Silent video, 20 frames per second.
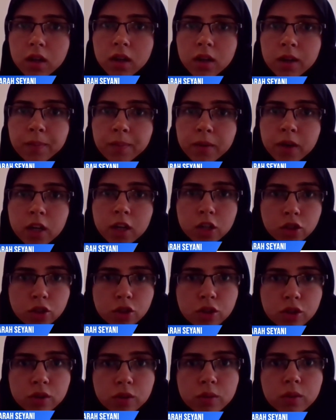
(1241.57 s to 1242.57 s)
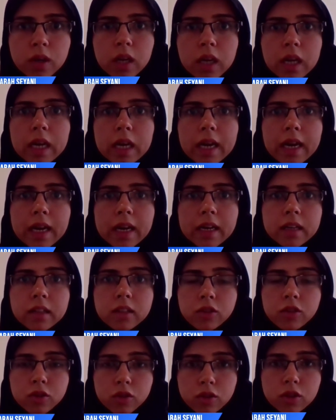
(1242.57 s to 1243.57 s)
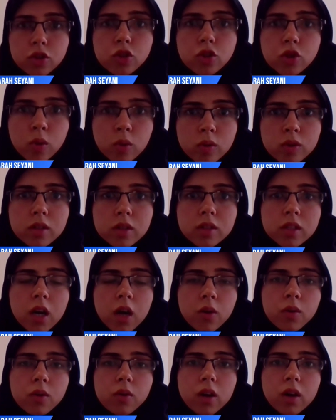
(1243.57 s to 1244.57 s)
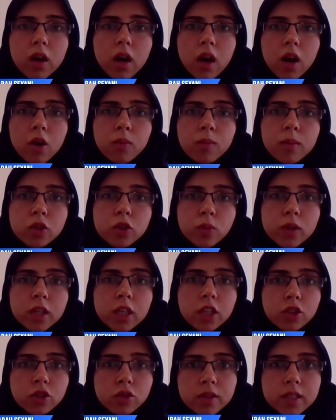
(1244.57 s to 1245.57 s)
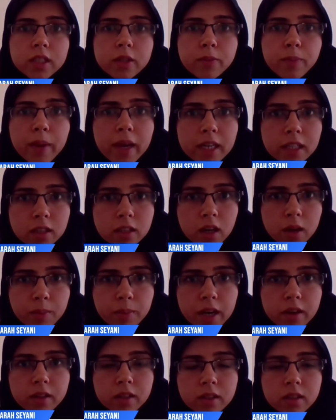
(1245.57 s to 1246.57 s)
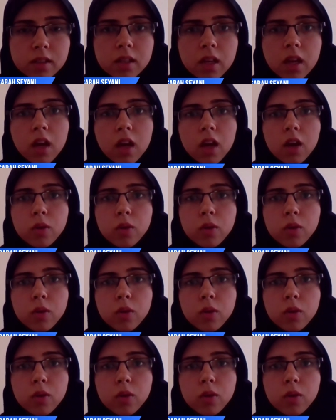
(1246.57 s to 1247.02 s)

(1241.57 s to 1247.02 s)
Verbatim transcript: um, her to do. And, you know, this shows us how, how much we need to respect our parents